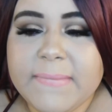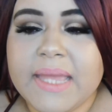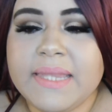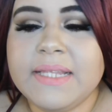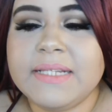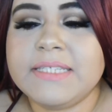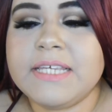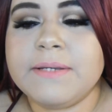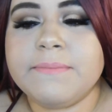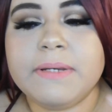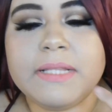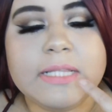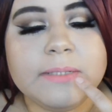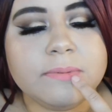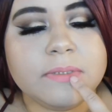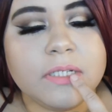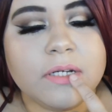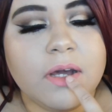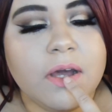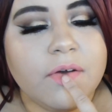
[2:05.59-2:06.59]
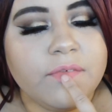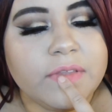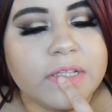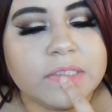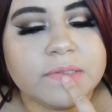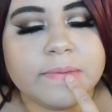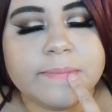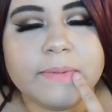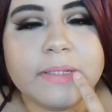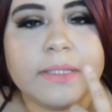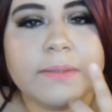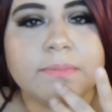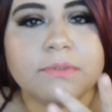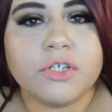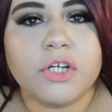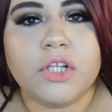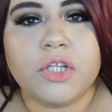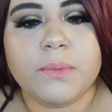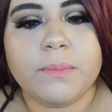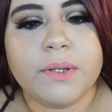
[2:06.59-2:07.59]
I did take my lipstick off. That's why my
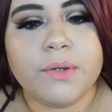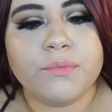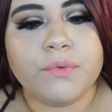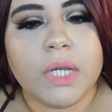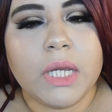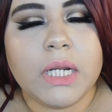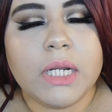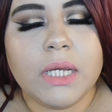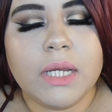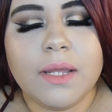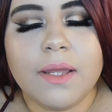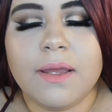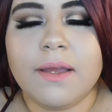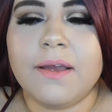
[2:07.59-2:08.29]
lips are a little bit red.